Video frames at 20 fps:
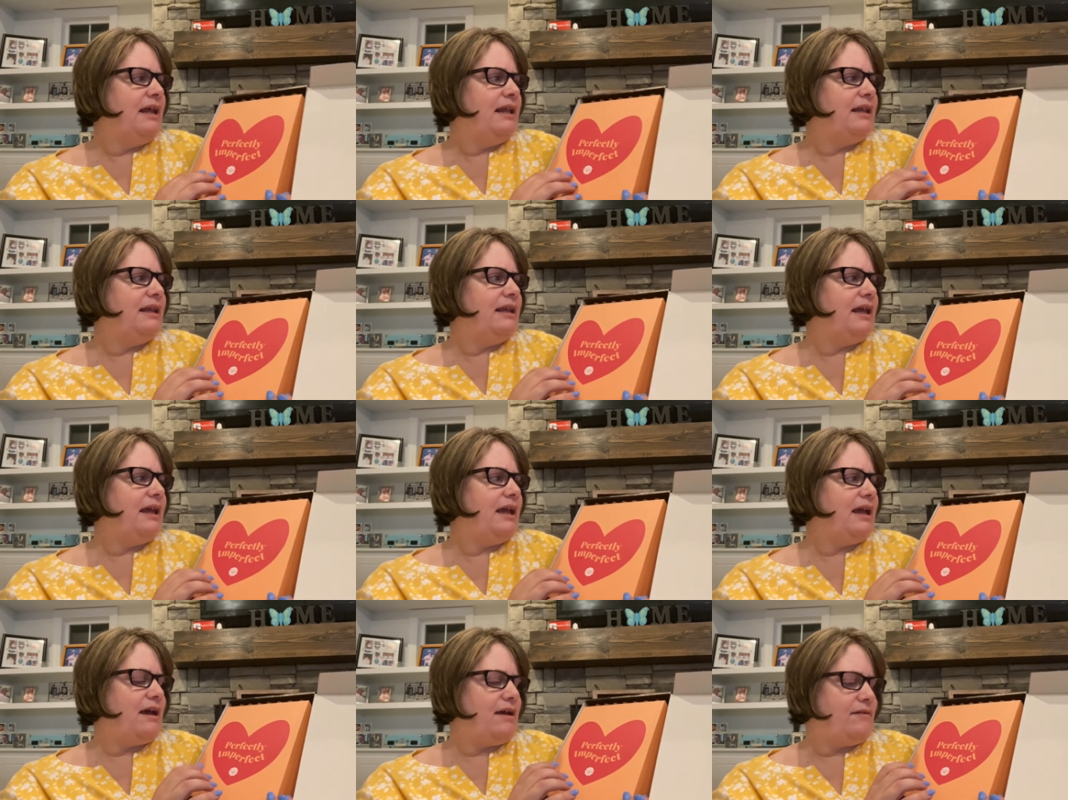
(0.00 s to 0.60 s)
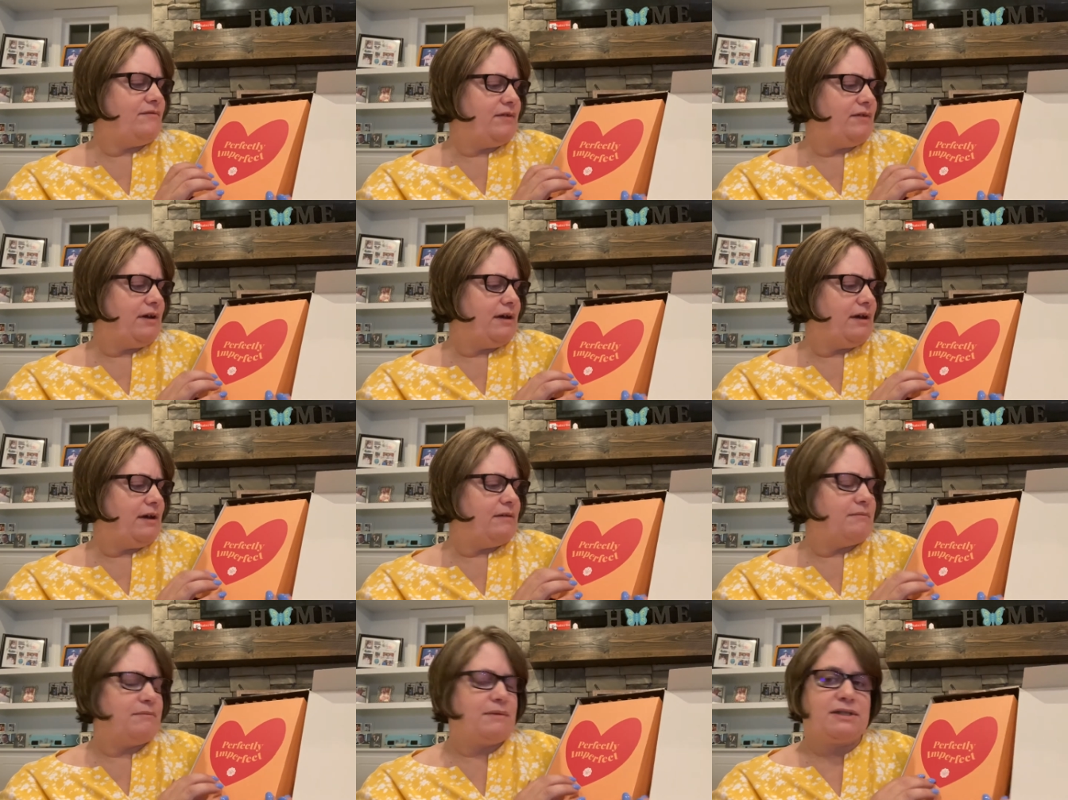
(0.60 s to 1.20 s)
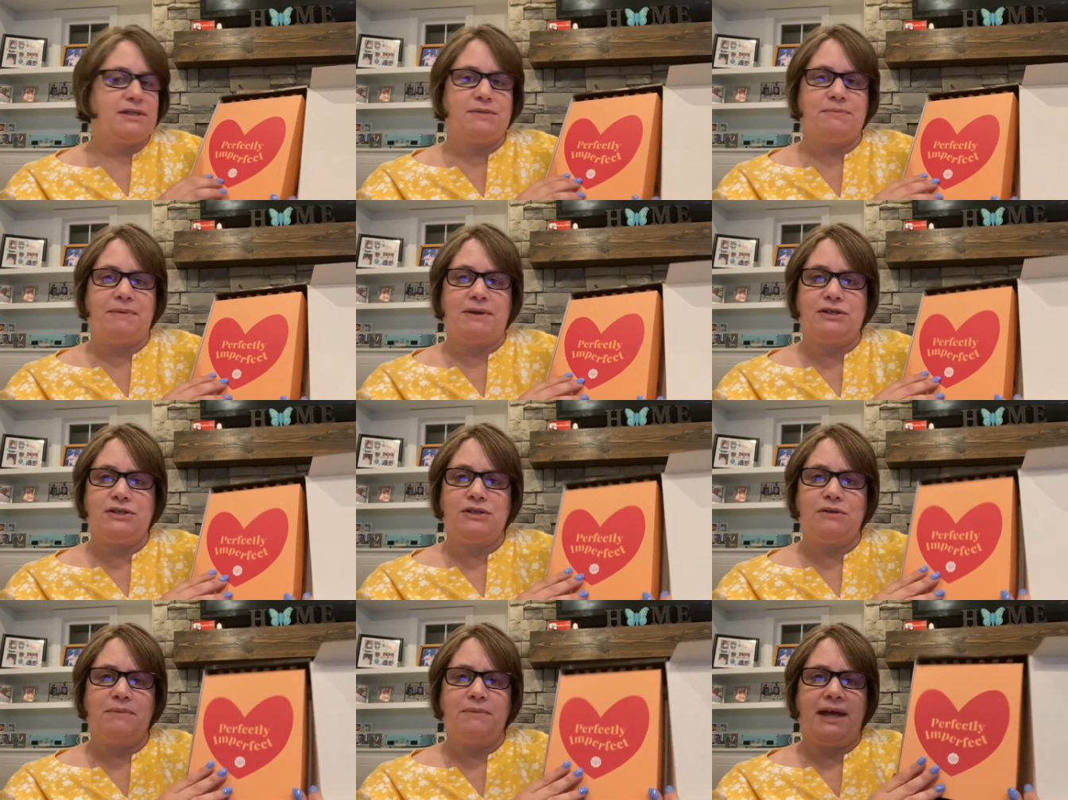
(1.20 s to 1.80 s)
they have a
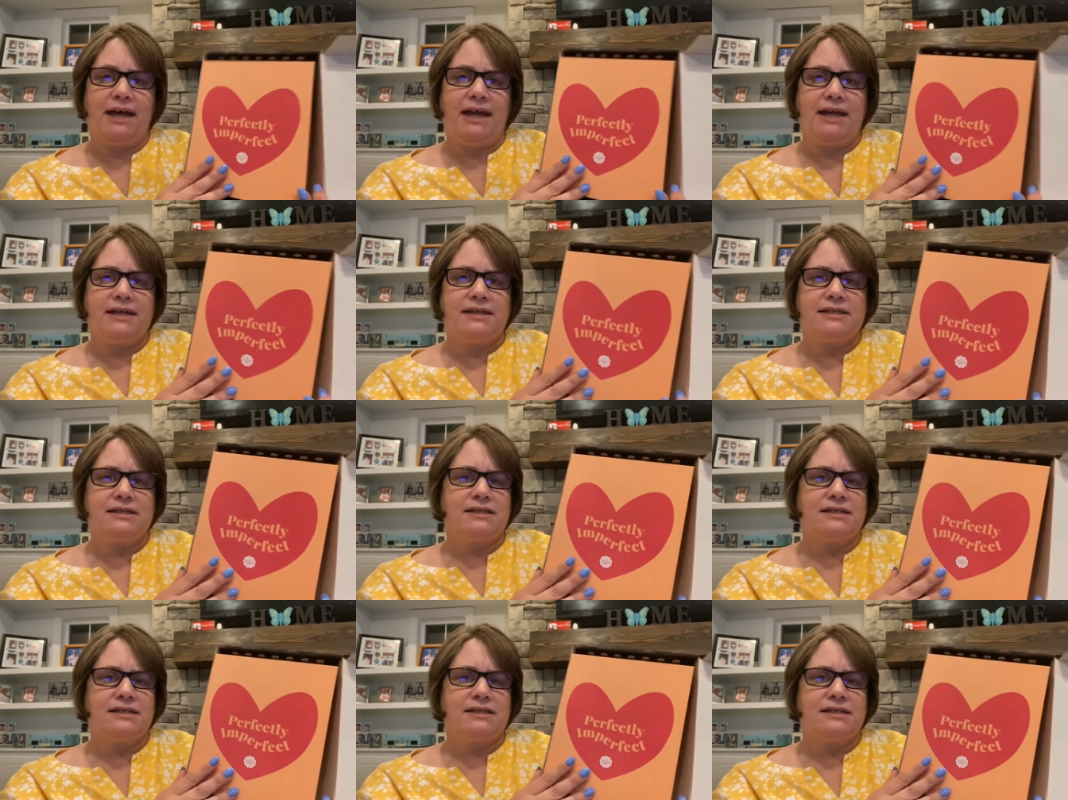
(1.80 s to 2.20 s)
special box.